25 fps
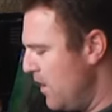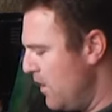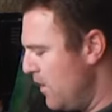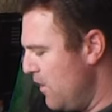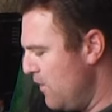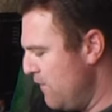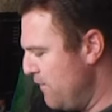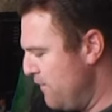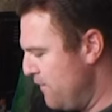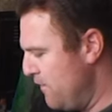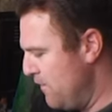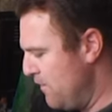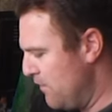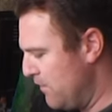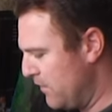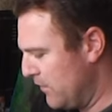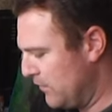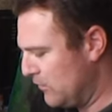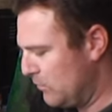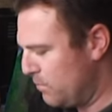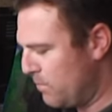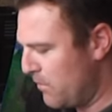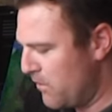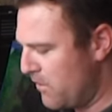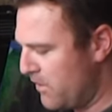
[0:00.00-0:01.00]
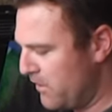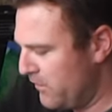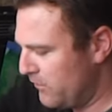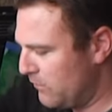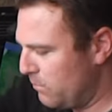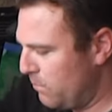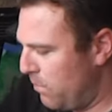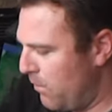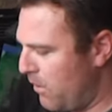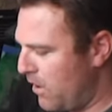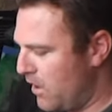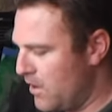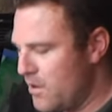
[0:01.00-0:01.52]
If you're an
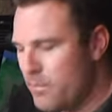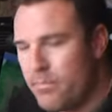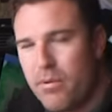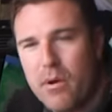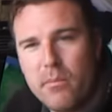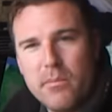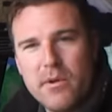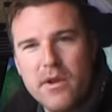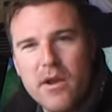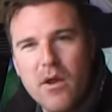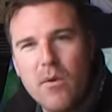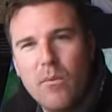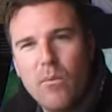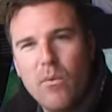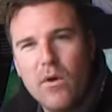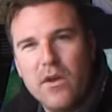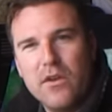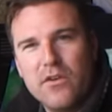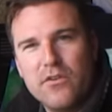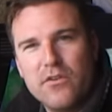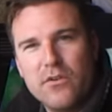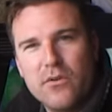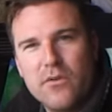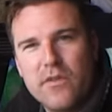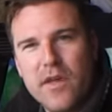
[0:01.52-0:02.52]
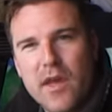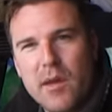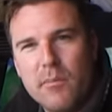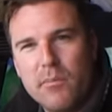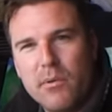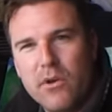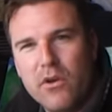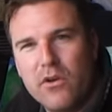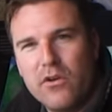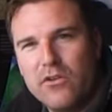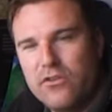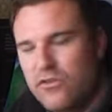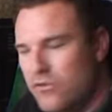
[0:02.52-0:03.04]
experienced pilot, you probably don't want to do that
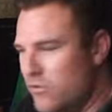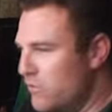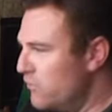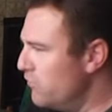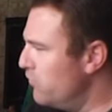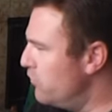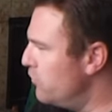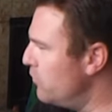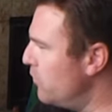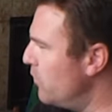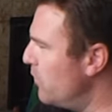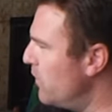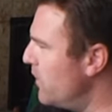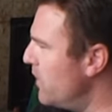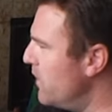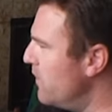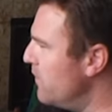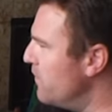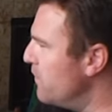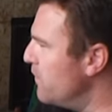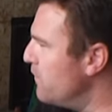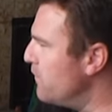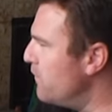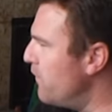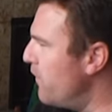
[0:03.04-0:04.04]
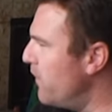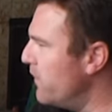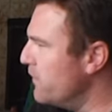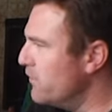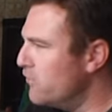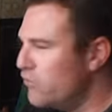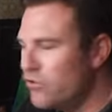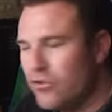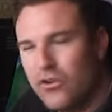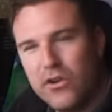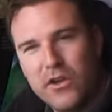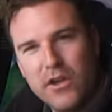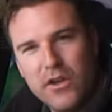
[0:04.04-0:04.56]
because you enjoy the
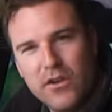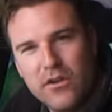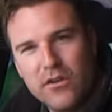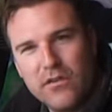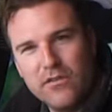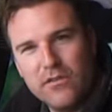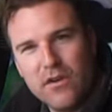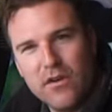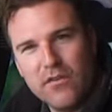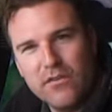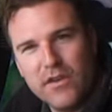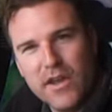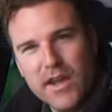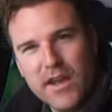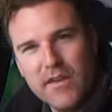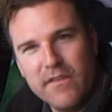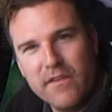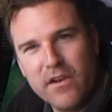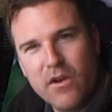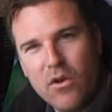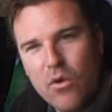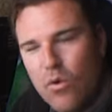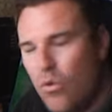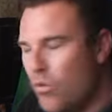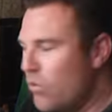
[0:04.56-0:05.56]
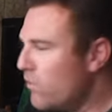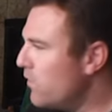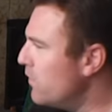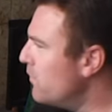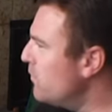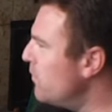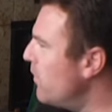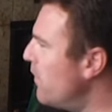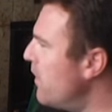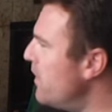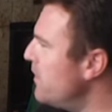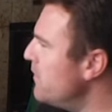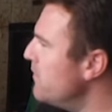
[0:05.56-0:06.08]
fine-tuning of getting the corner
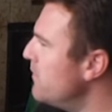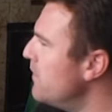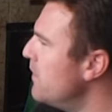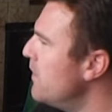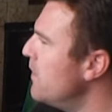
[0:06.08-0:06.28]
right.